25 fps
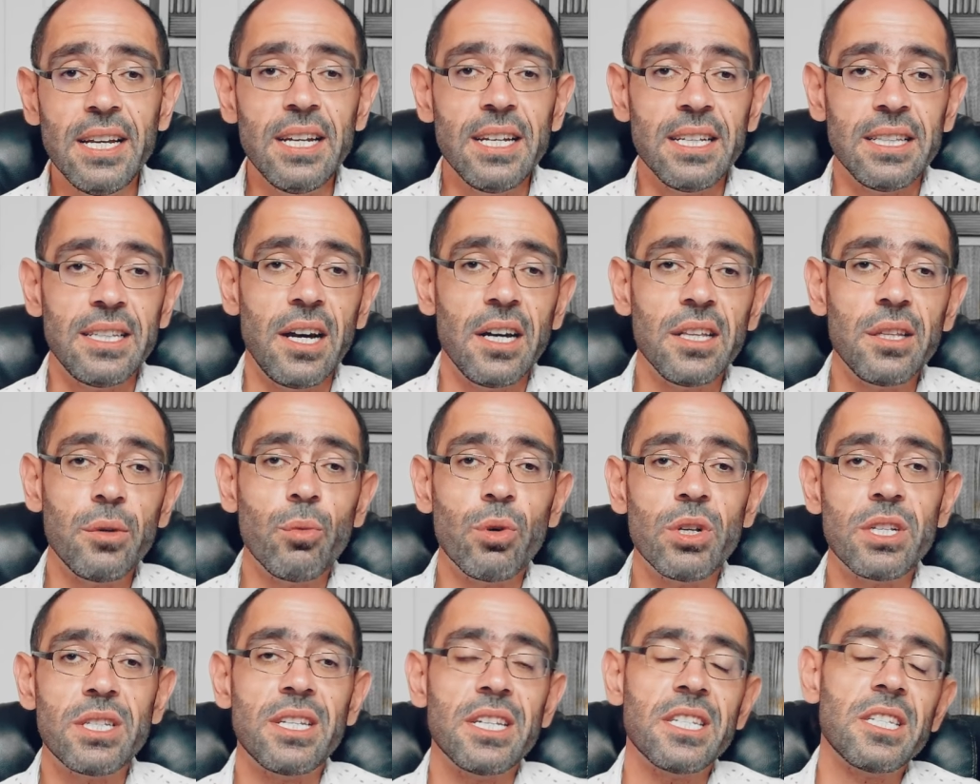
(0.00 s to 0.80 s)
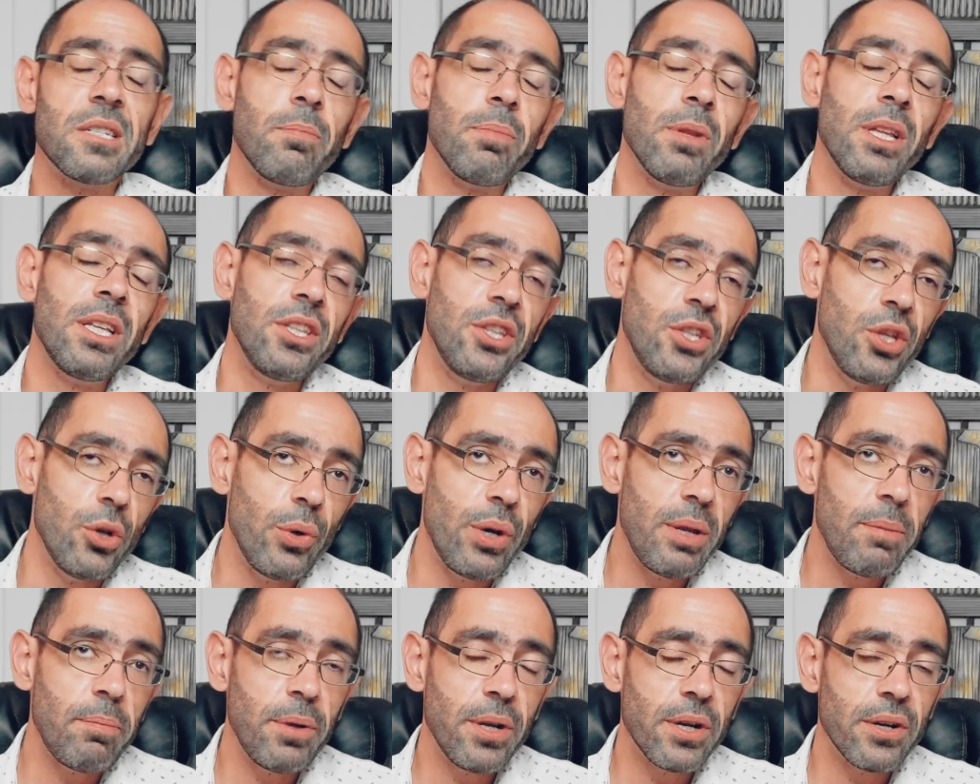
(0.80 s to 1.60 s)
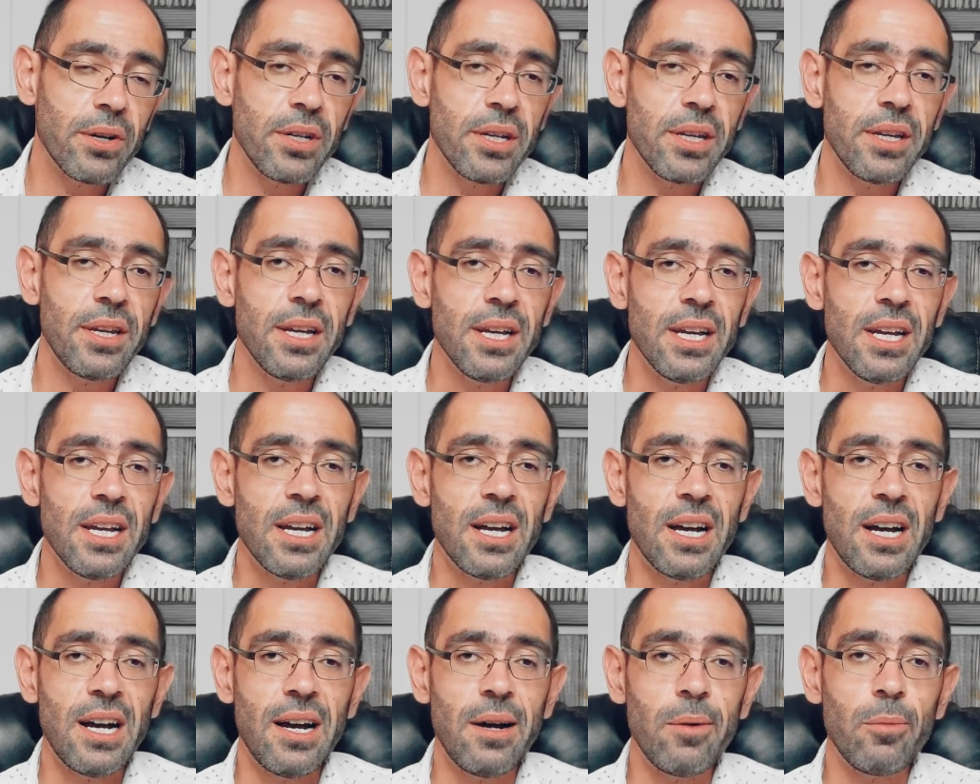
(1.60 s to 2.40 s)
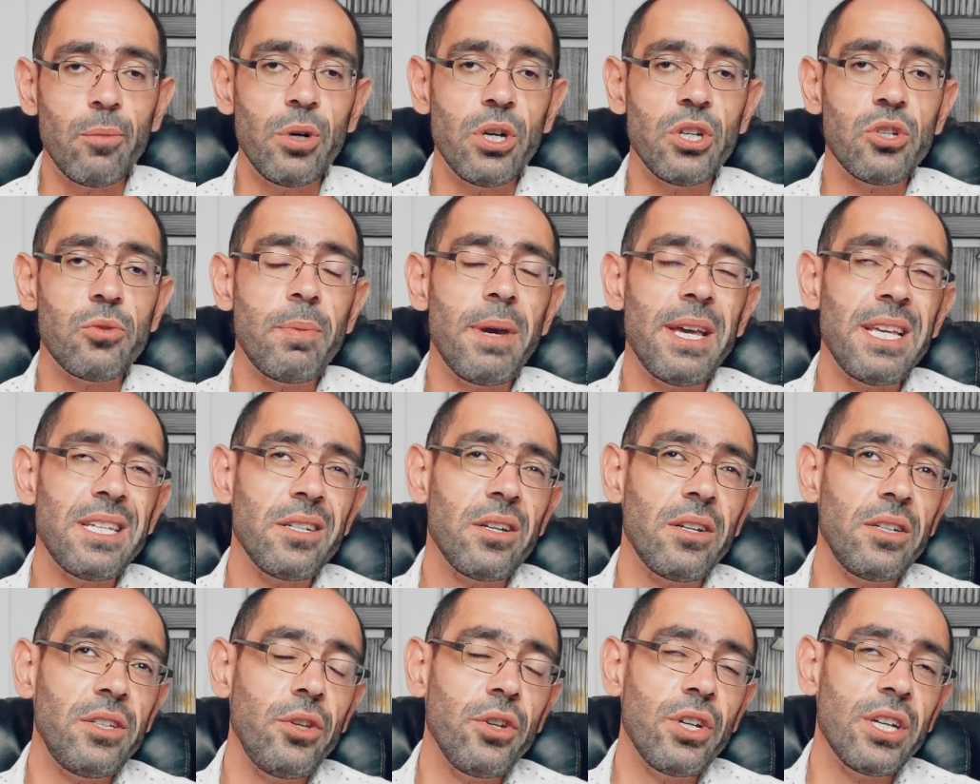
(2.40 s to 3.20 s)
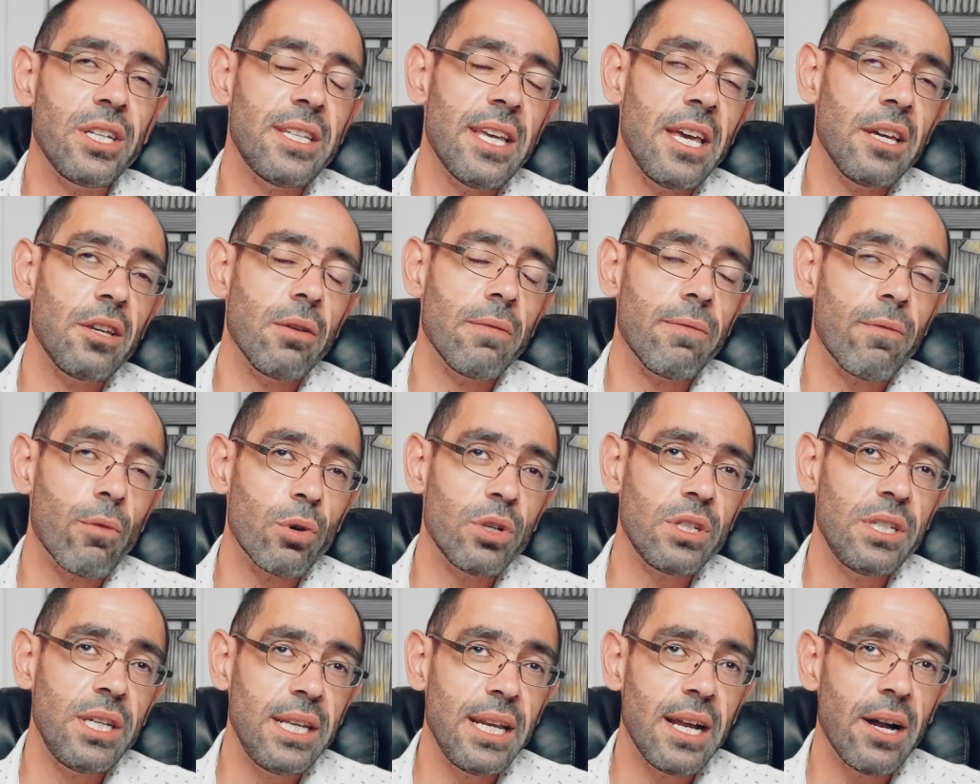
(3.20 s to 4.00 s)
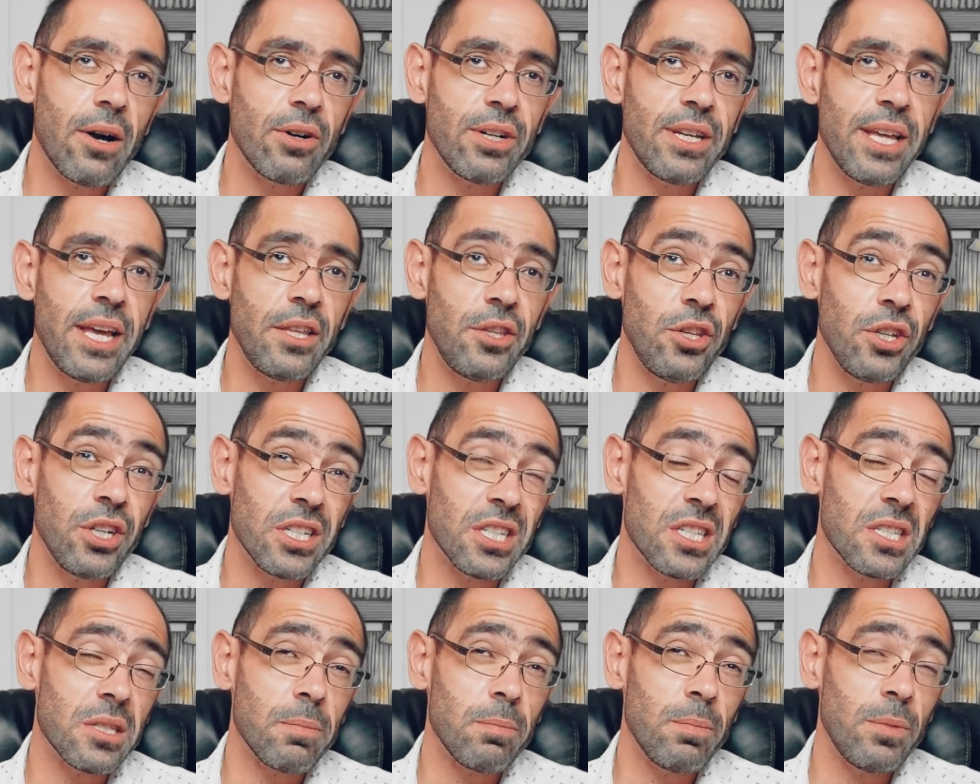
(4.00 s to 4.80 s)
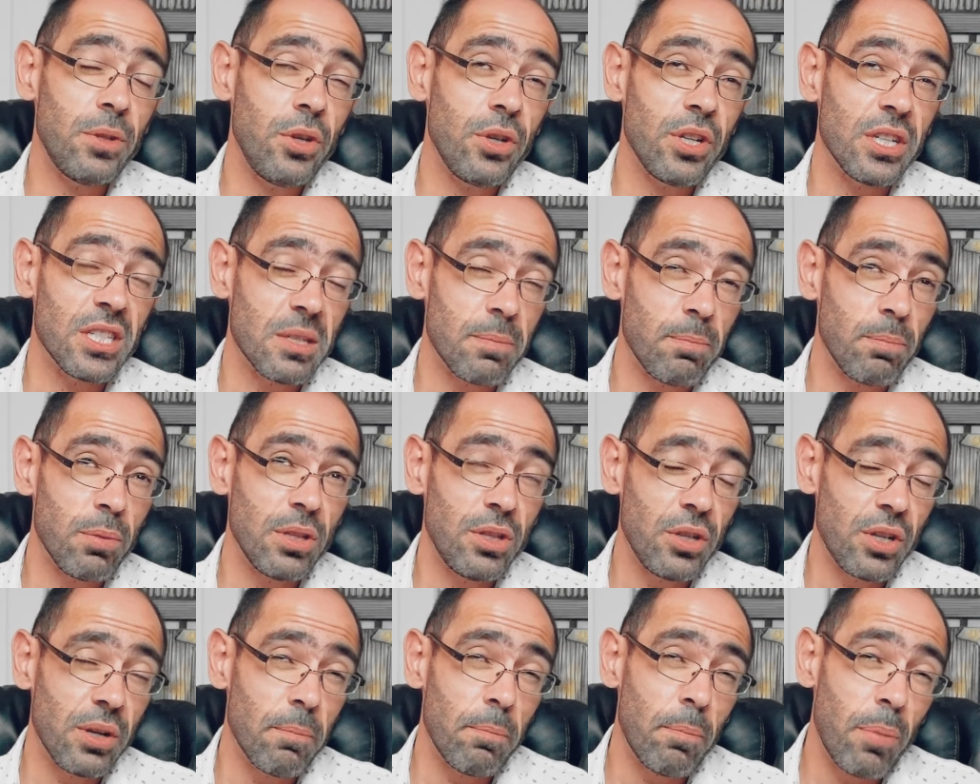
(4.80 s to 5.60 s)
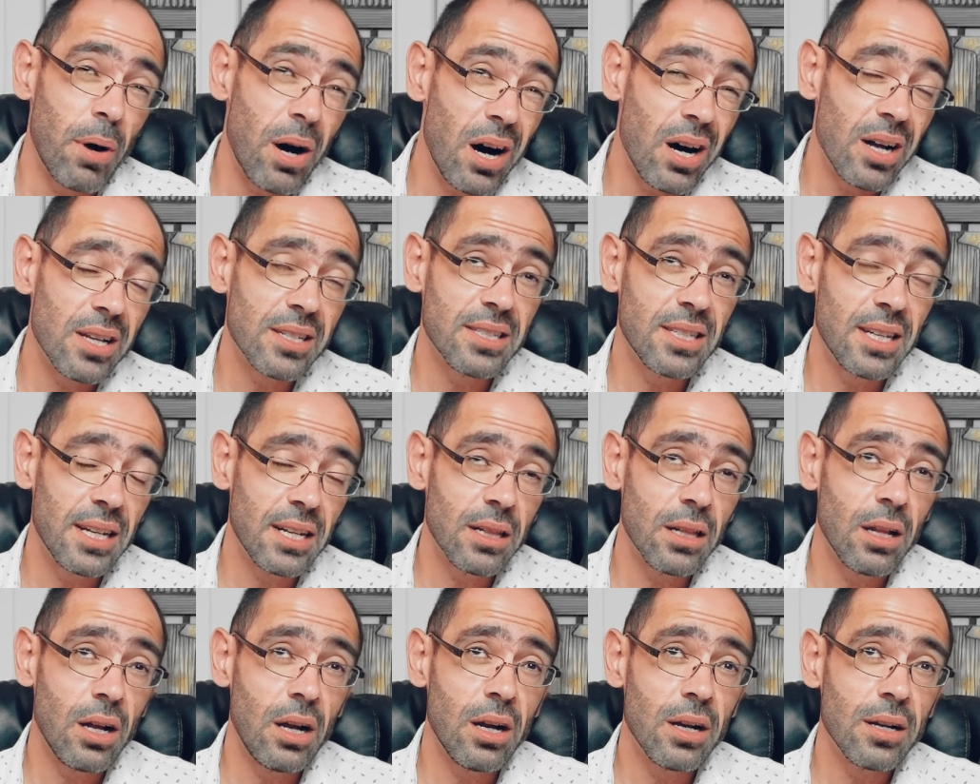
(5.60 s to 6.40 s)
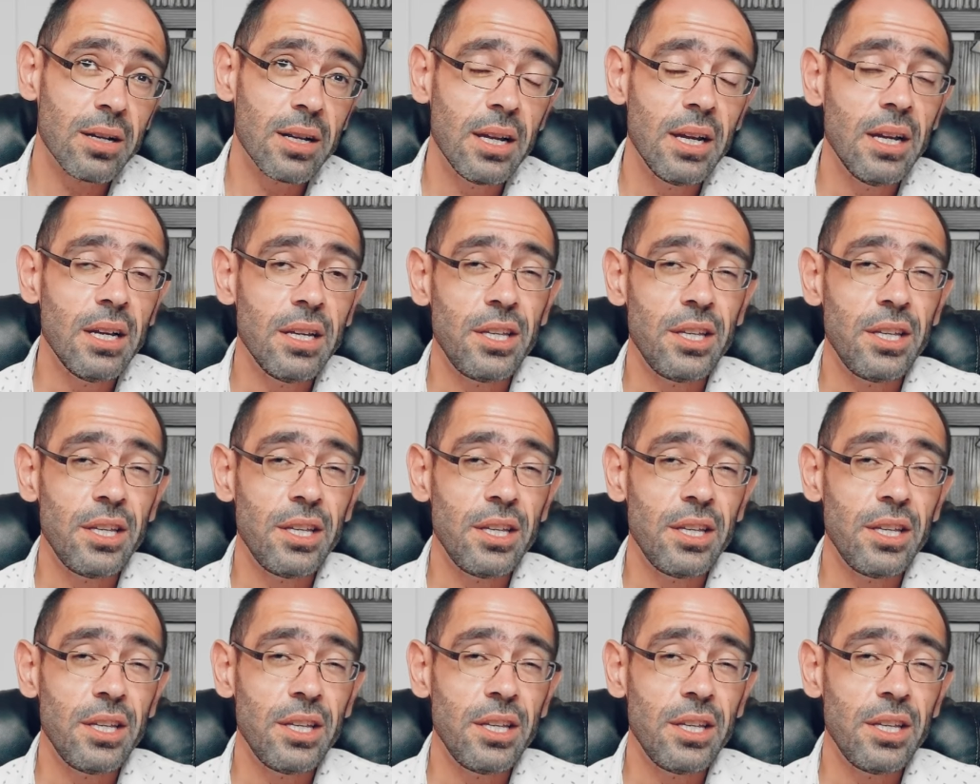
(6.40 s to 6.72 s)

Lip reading: The other one is a split duty period, which basically you can take your 14-hour day and you can pause the clock.